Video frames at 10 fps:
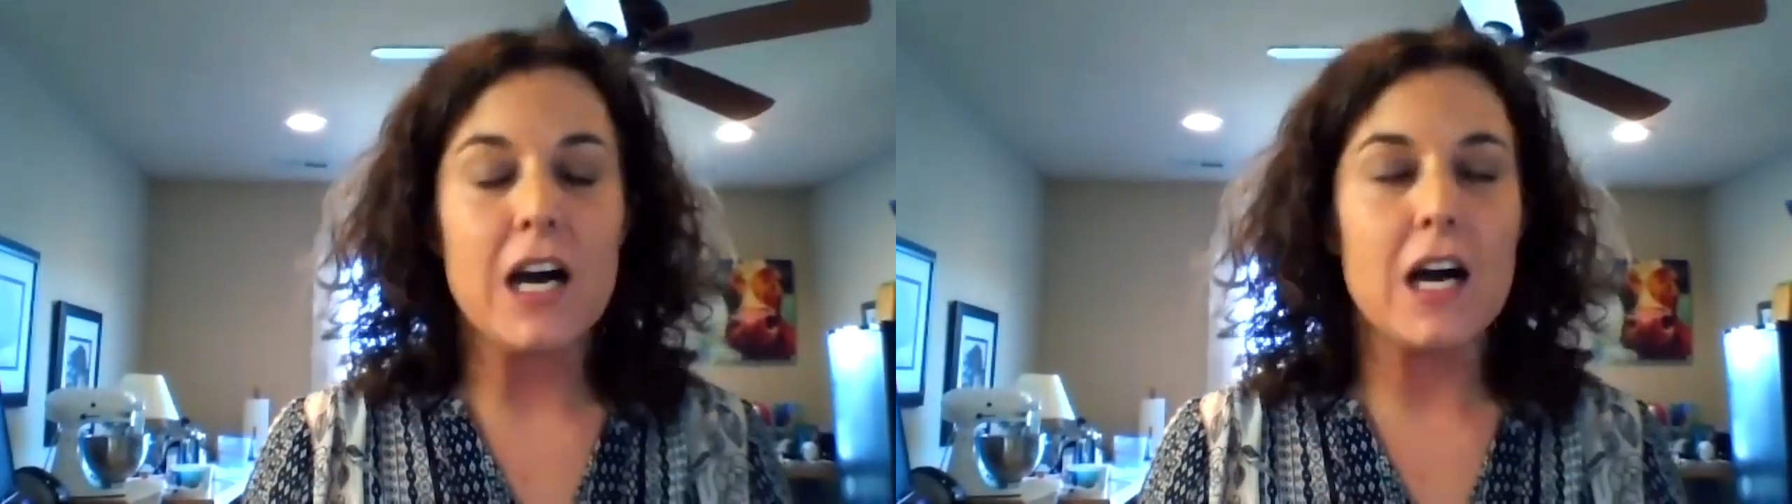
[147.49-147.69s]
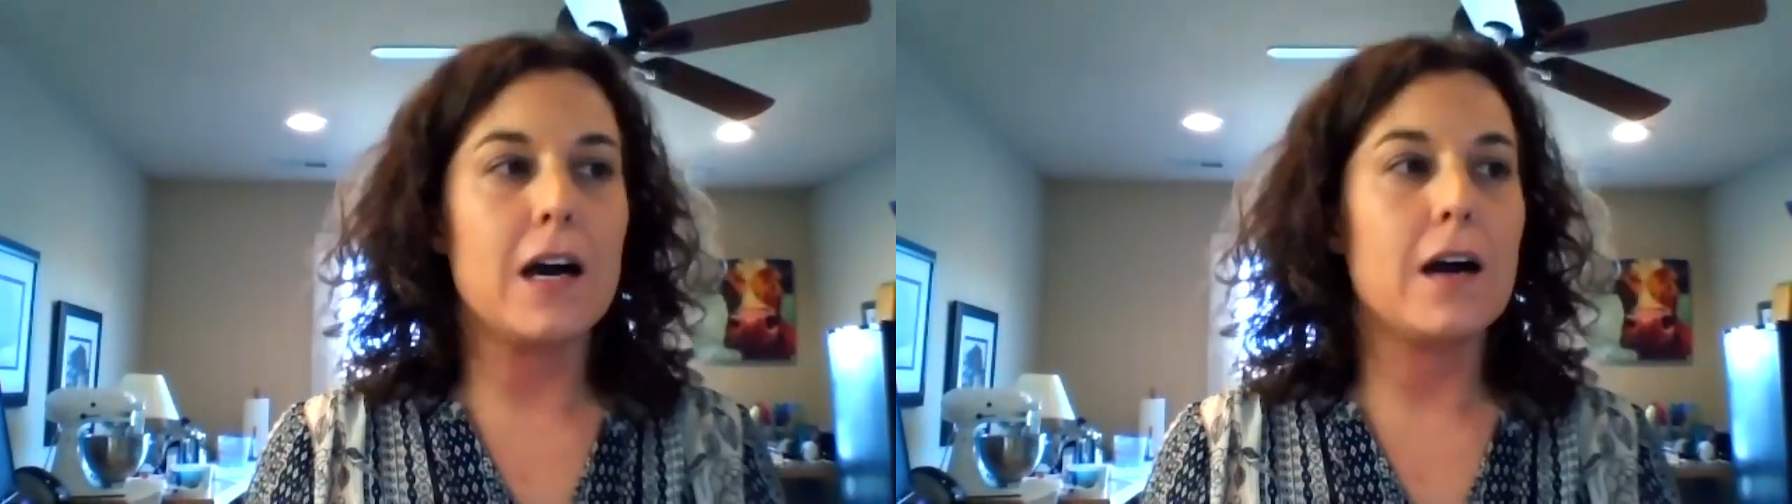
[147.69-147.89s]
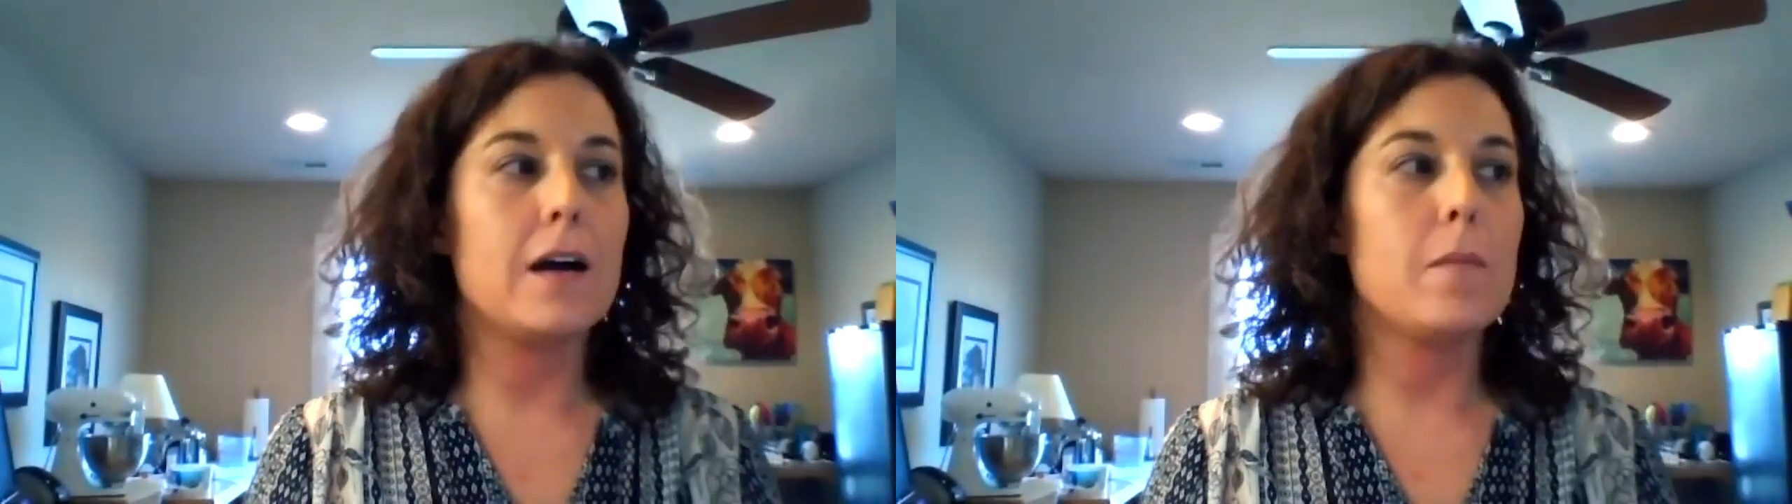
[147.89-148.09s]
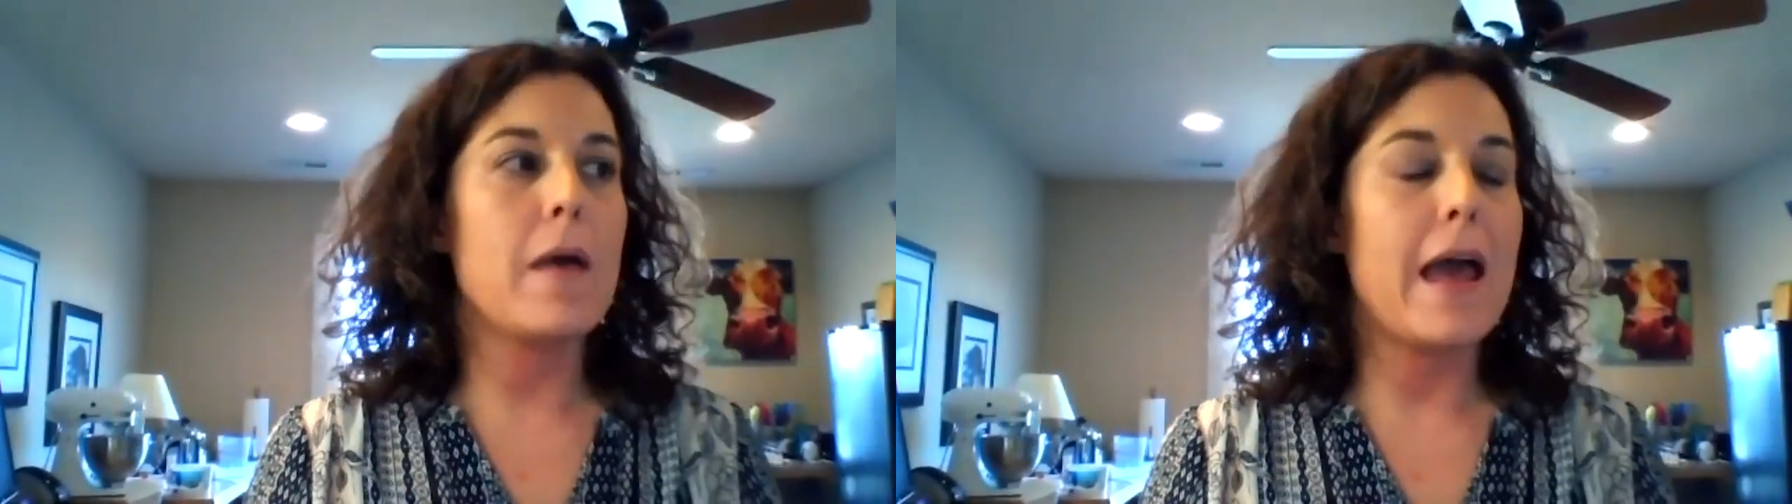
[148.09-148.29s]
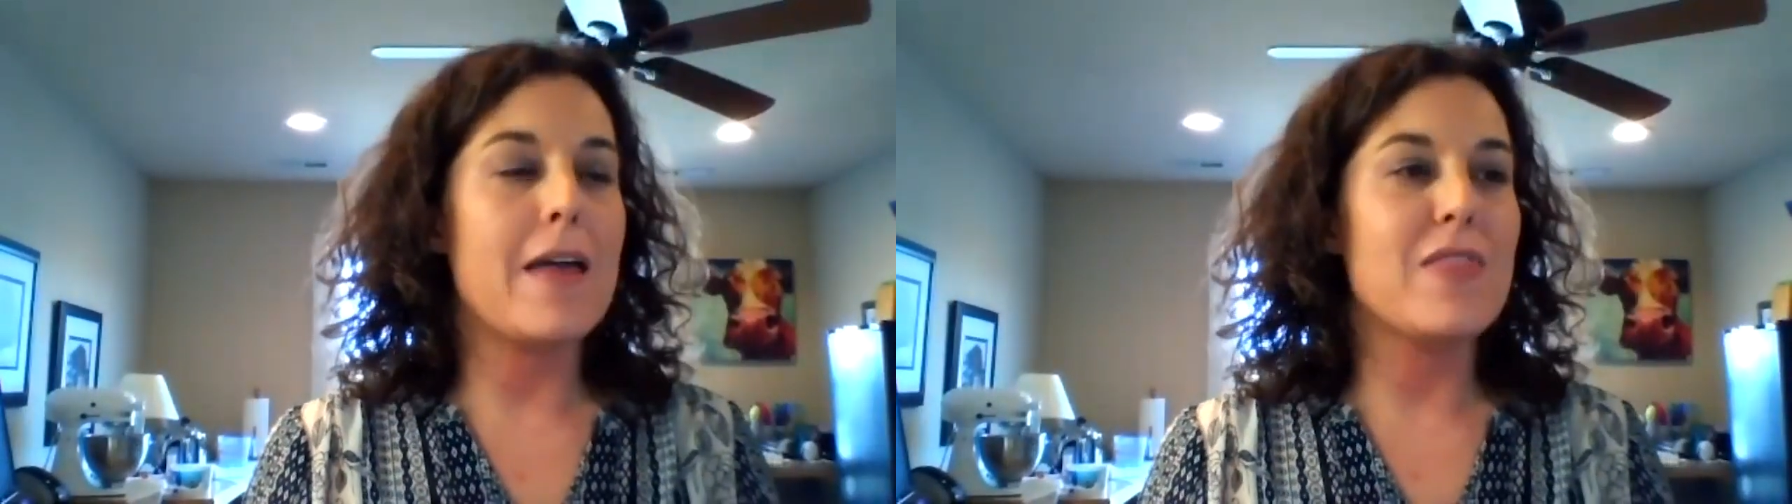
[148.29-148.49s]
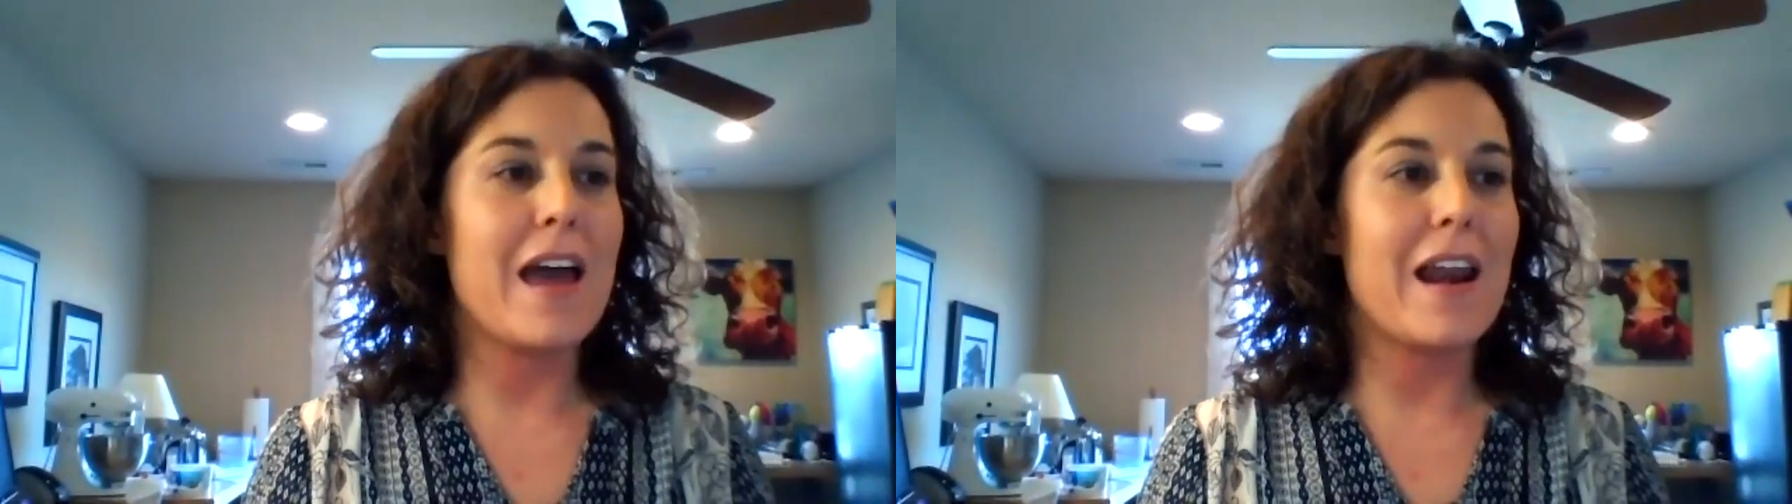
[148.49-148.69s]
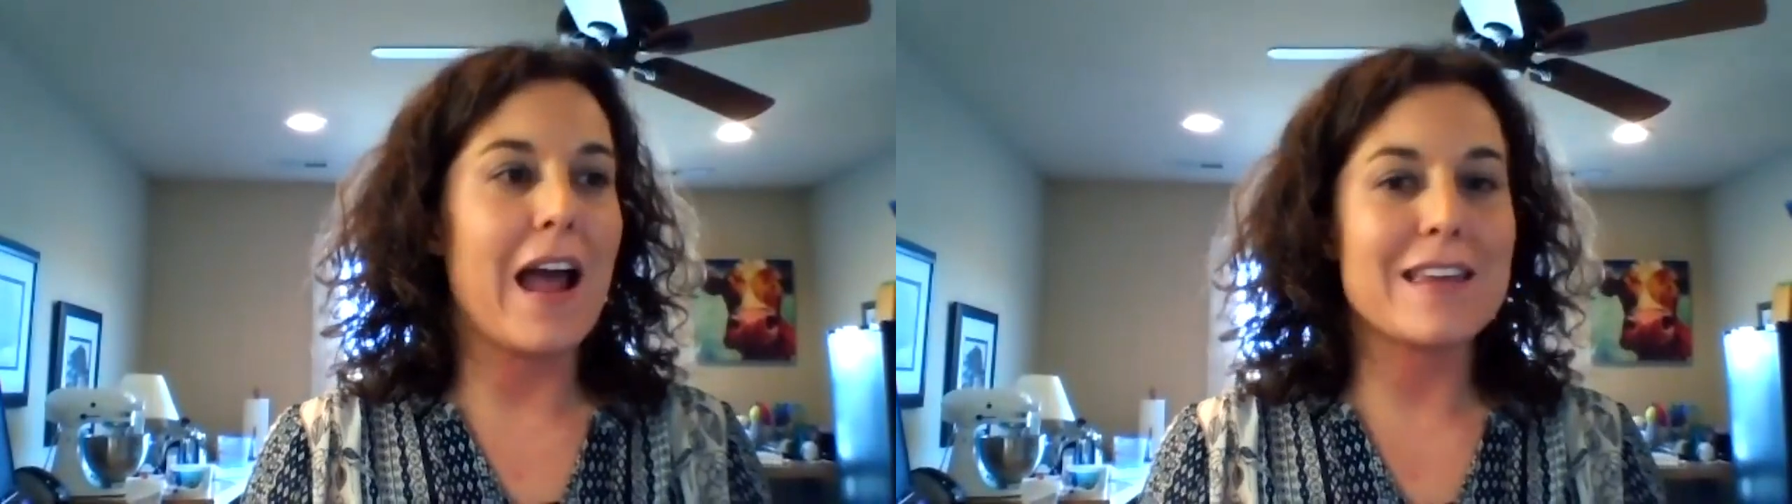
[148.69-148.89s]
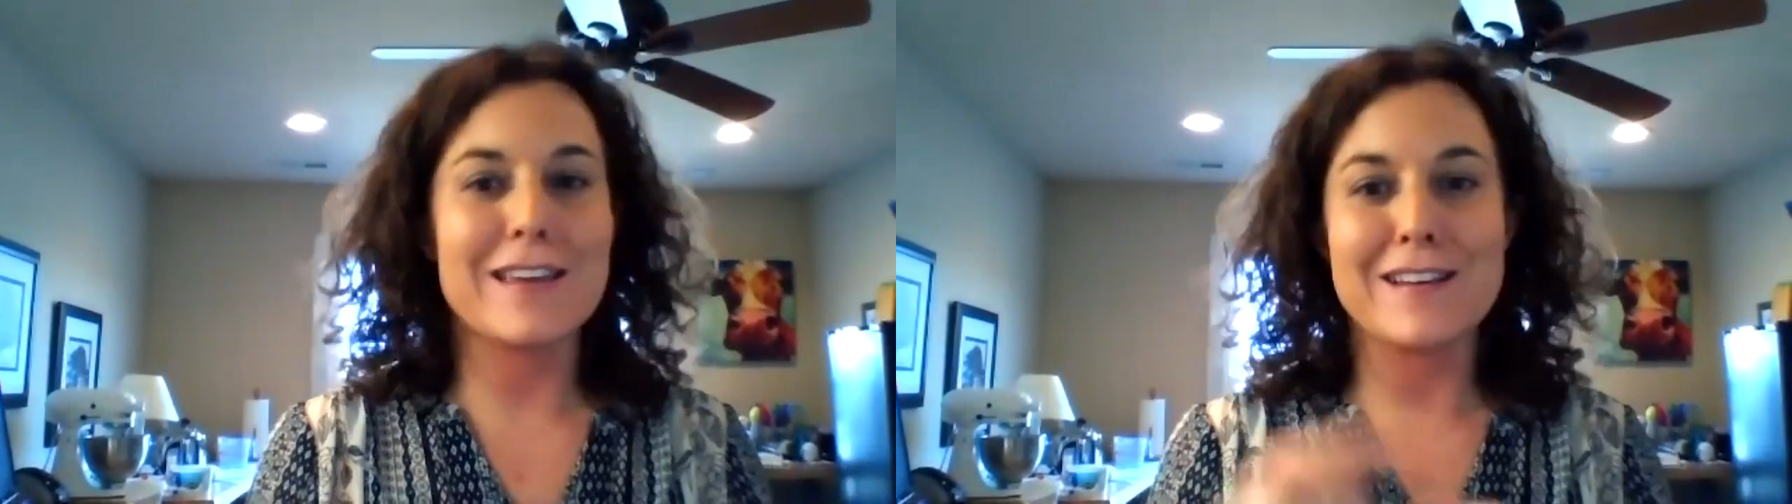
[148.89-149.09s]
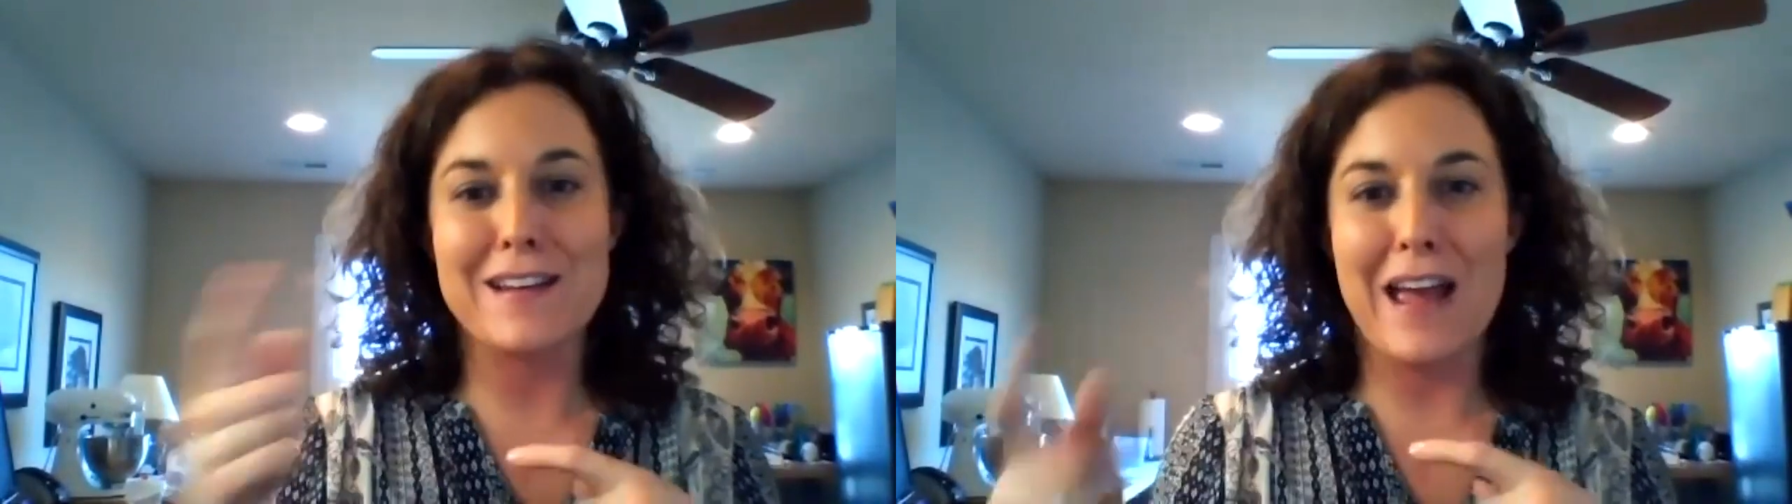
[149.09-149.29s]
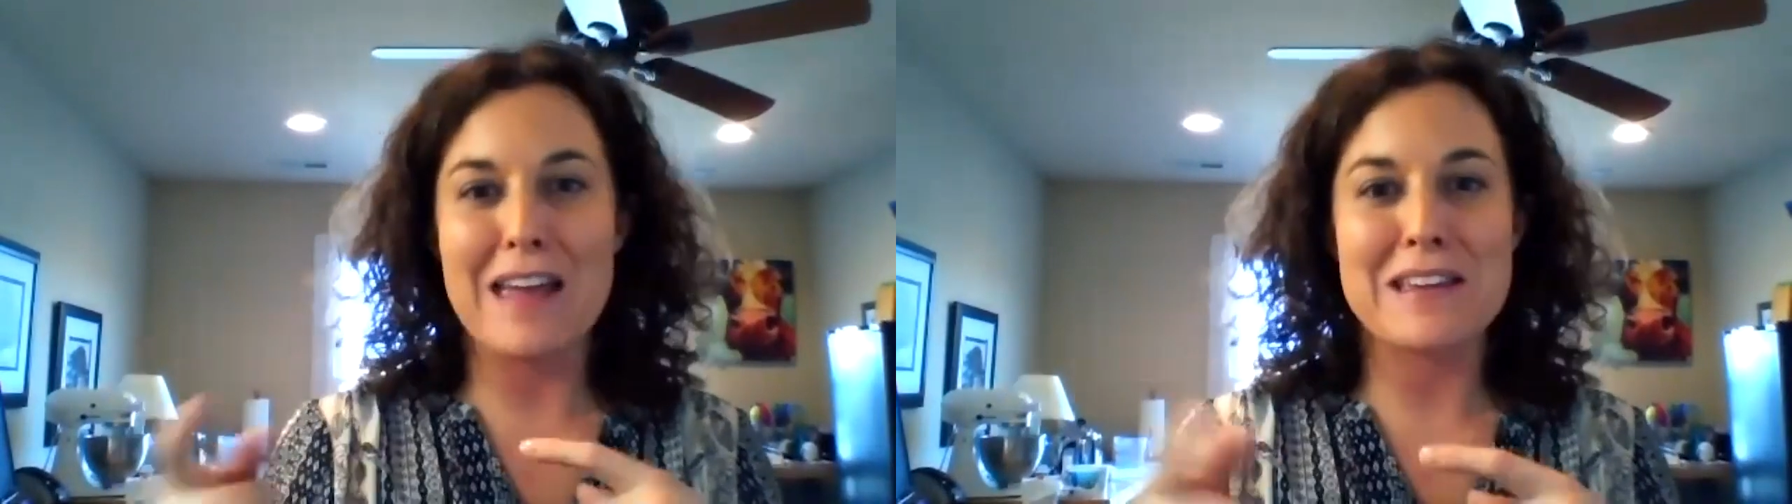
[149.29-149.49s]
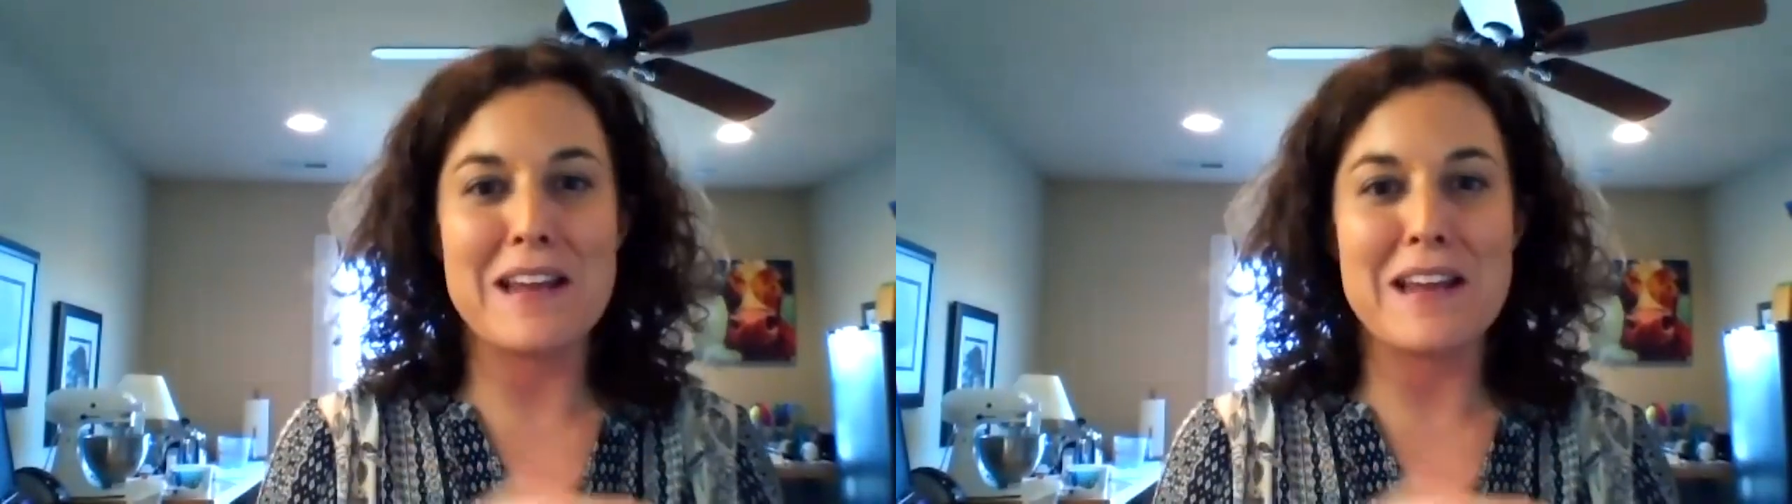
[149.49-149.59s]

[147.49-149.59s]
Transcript: and that I can